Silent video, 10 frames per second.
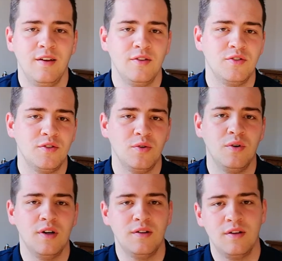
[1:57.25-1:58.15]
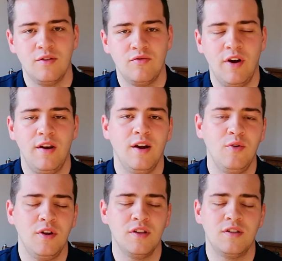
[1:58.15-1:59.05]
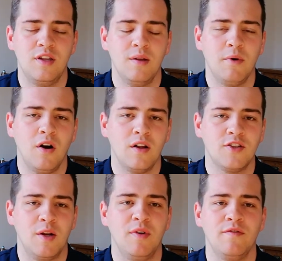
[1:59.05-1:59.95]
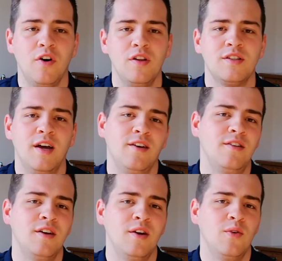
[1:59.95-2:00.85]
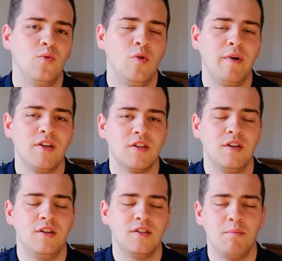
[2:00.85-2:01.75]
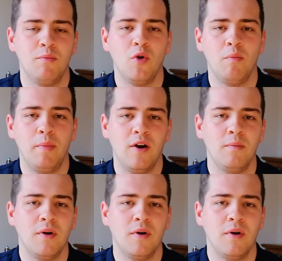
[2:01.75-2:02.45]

So right now you can see the markets are a bit volatile. We might see some more bear